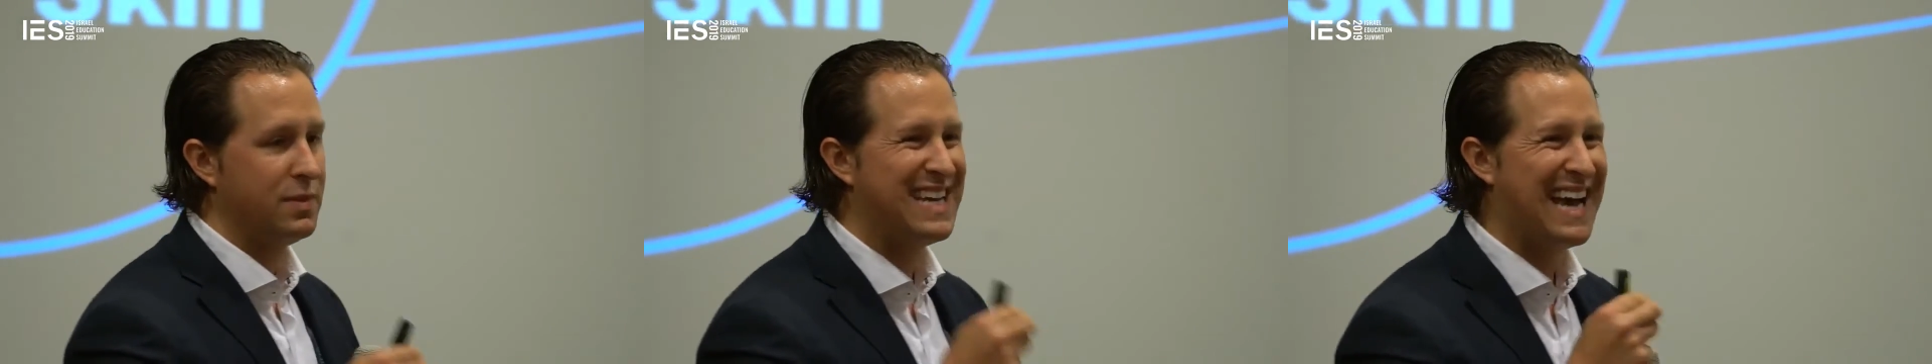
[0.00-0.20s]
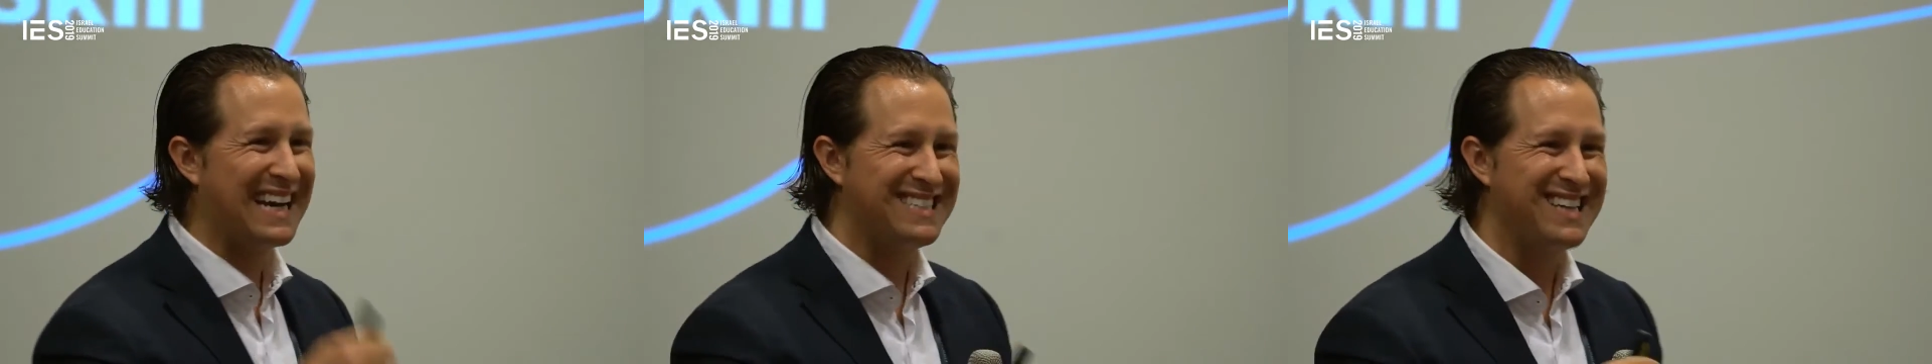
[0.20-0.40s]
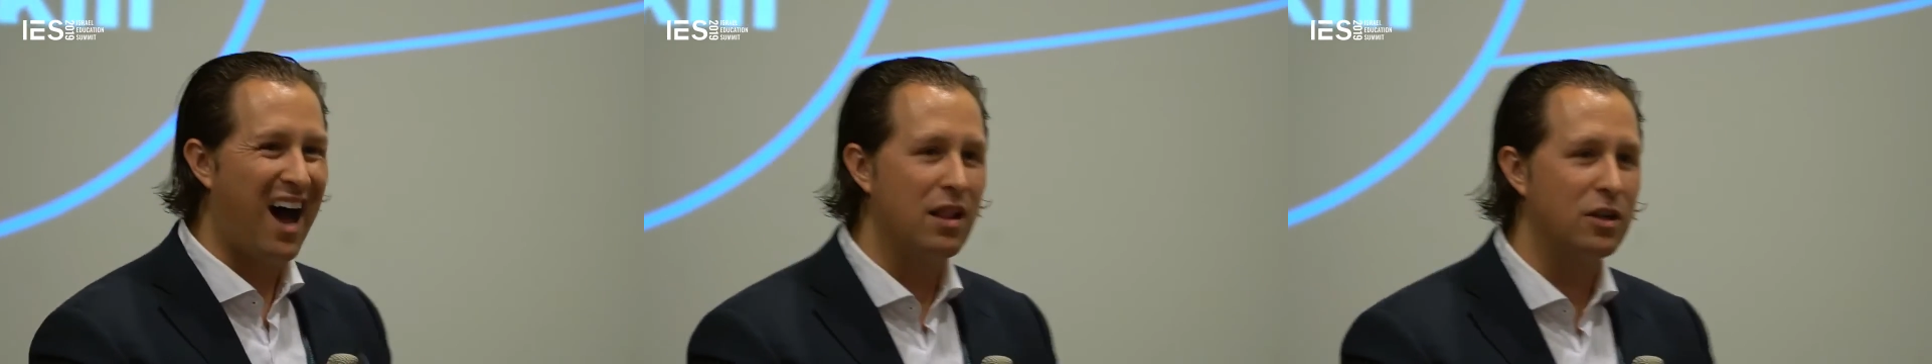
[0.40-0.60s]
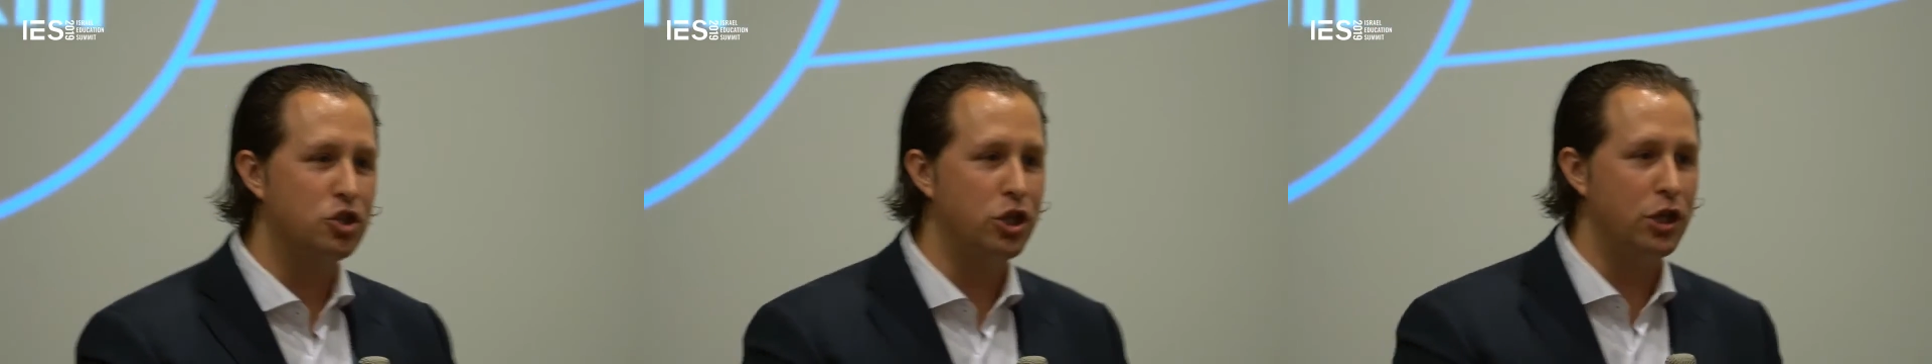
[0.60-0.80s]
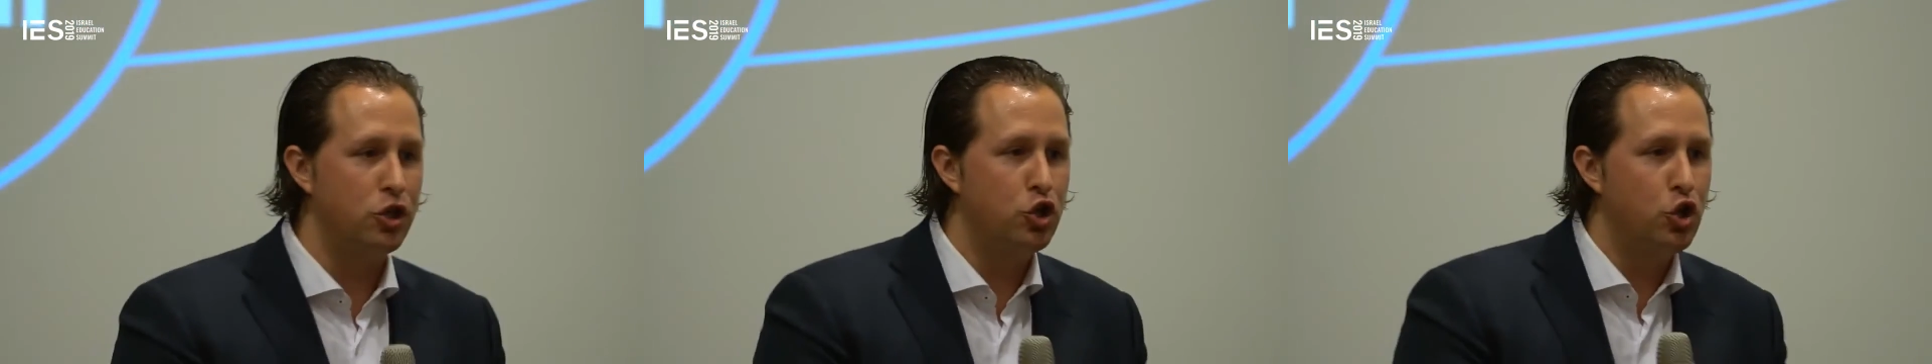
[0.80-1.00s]

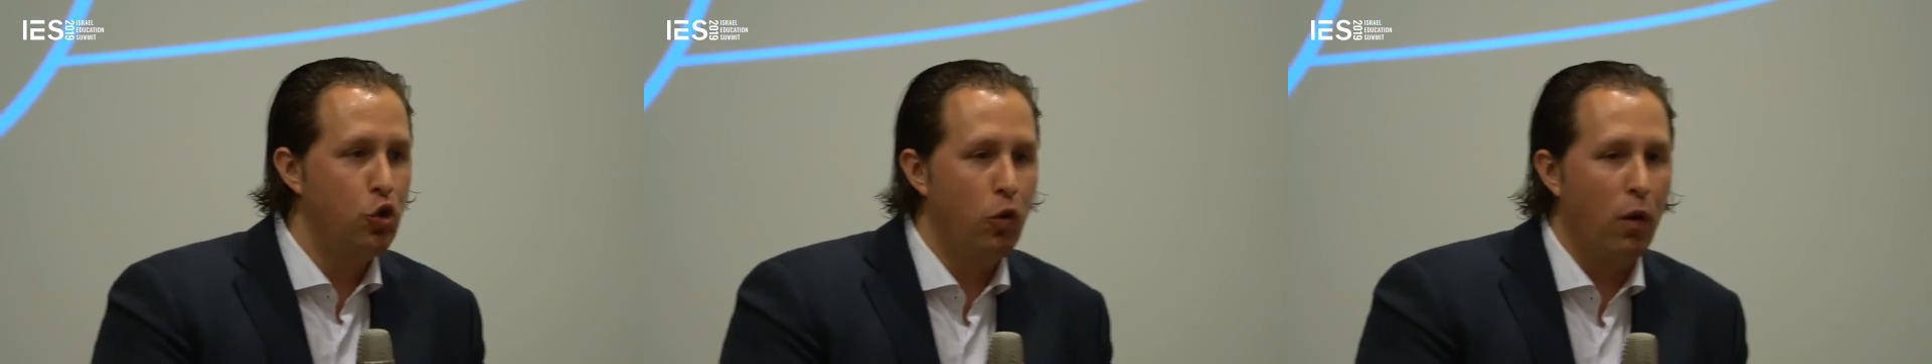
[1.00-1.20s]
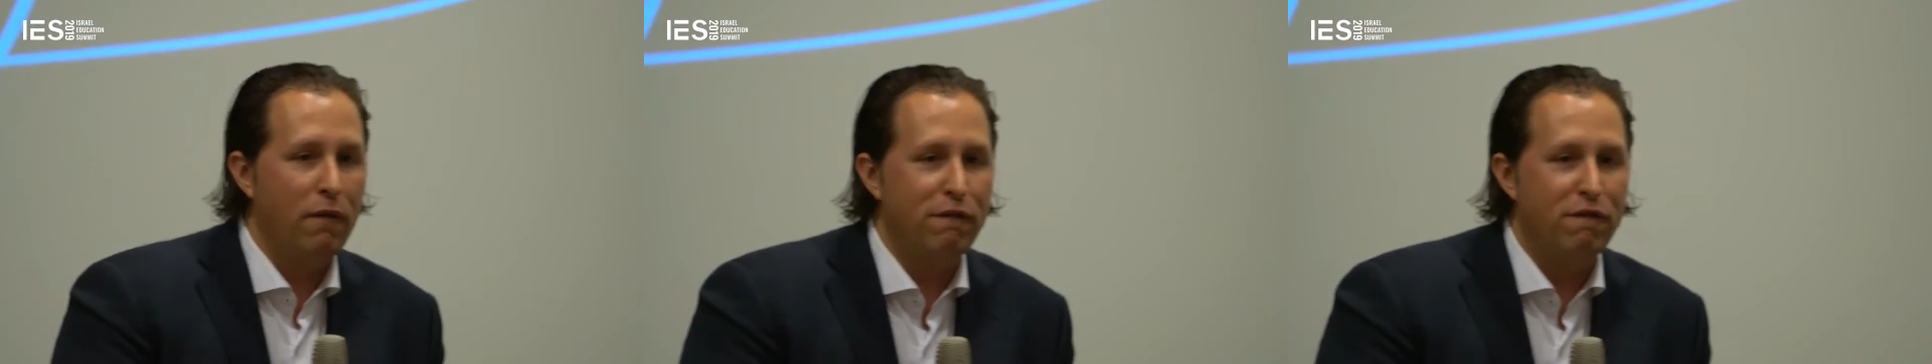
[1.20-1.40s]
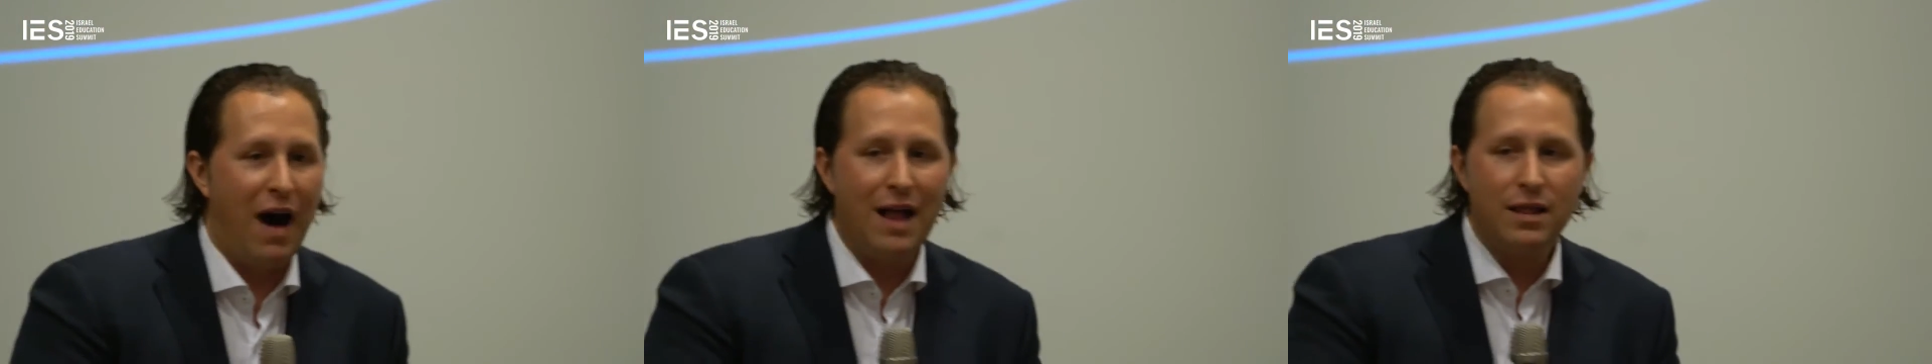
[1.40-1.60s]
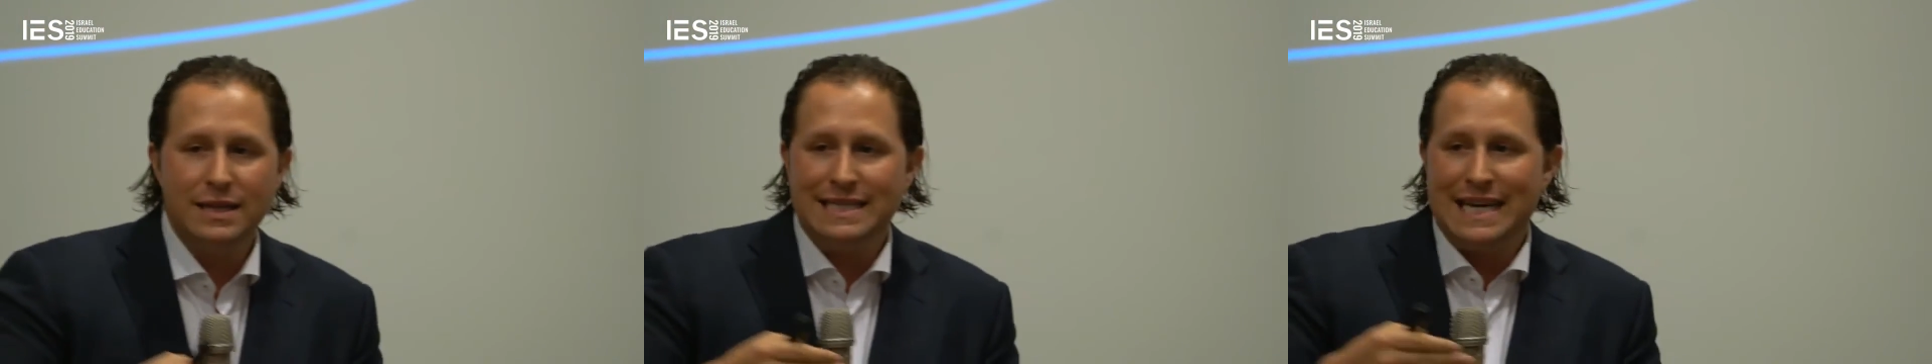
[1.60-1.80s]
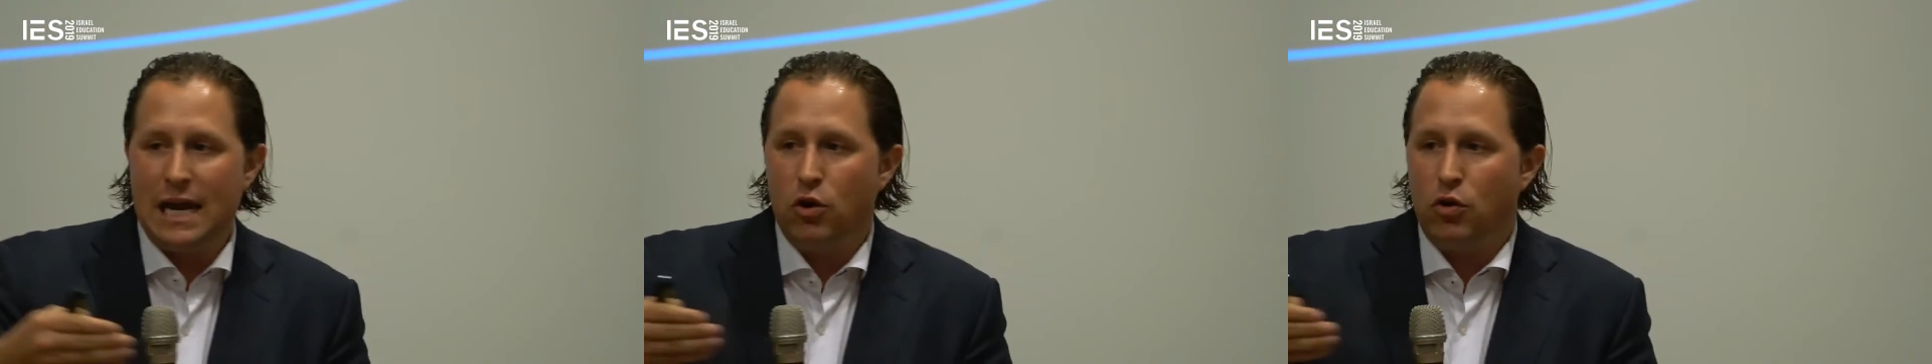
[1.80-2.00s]
technology to
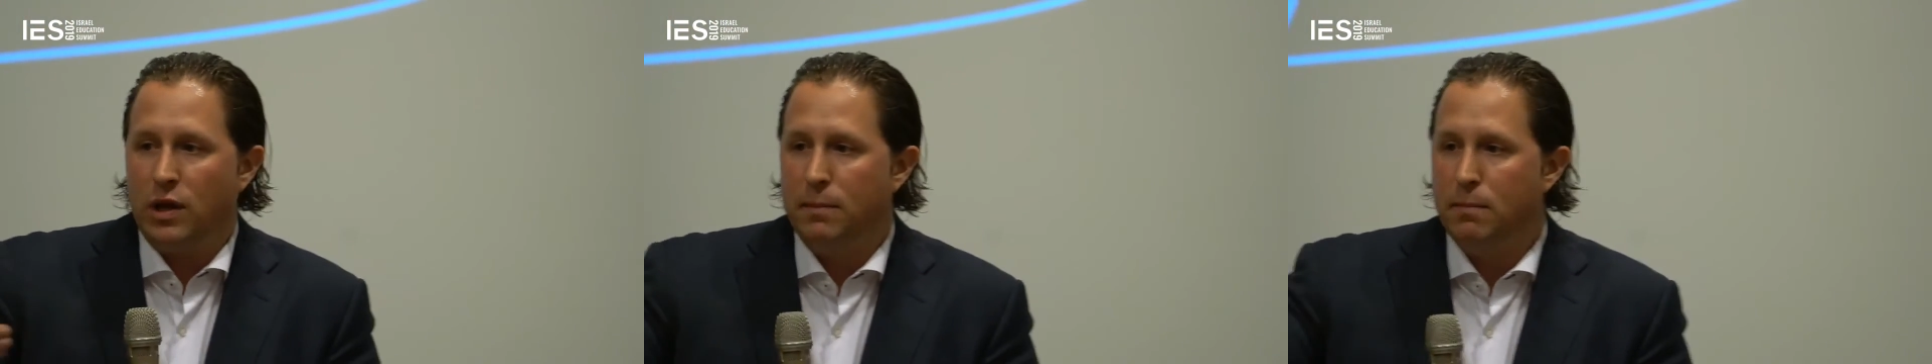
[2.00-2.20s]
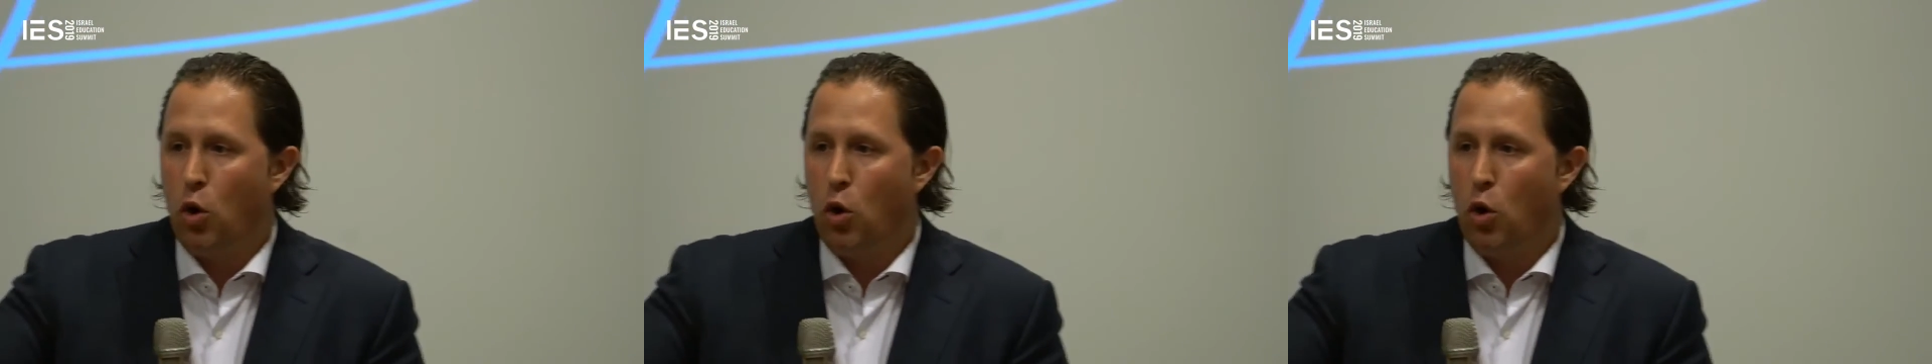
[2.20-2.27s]
voluntarily